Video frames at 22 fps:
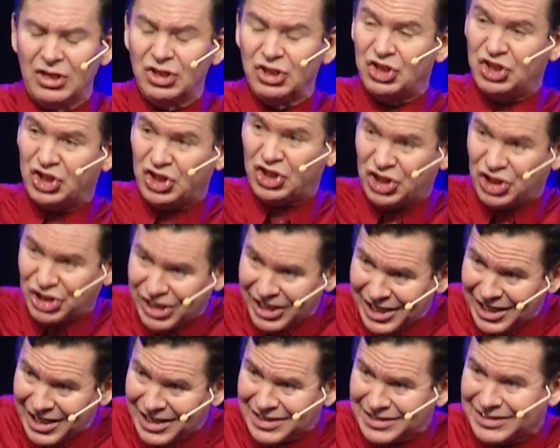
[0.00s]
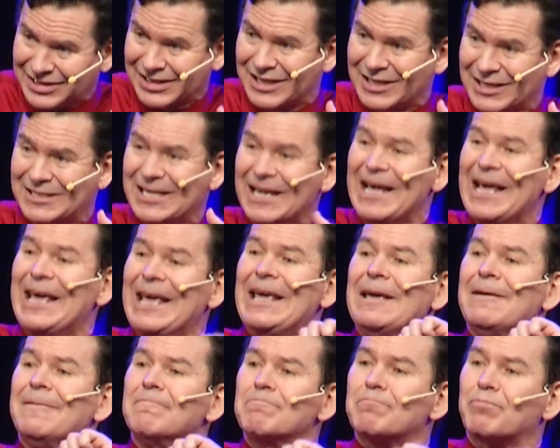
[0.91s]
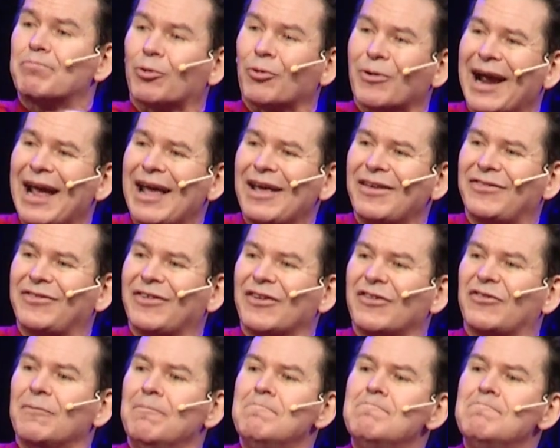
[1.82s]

Jesus embraces